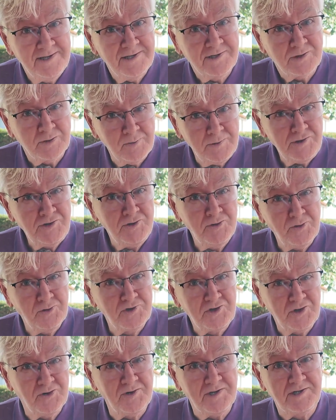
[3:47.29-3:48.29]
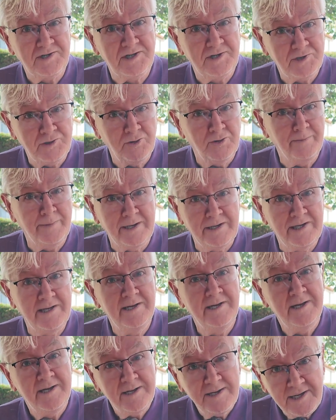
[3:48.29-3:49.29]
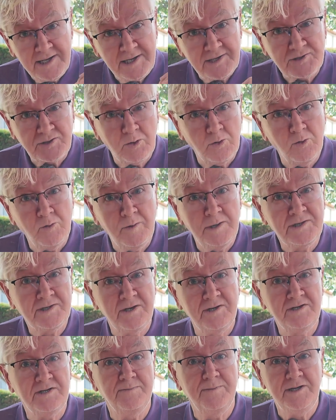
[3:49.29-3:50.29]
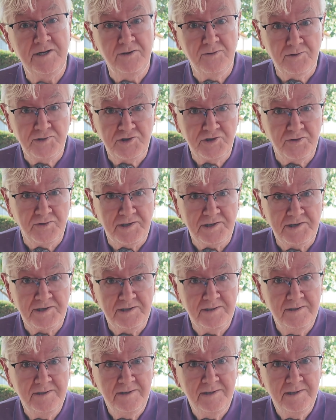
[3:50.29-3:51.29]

It's always your choice. It's your money. It's always going to be your choice.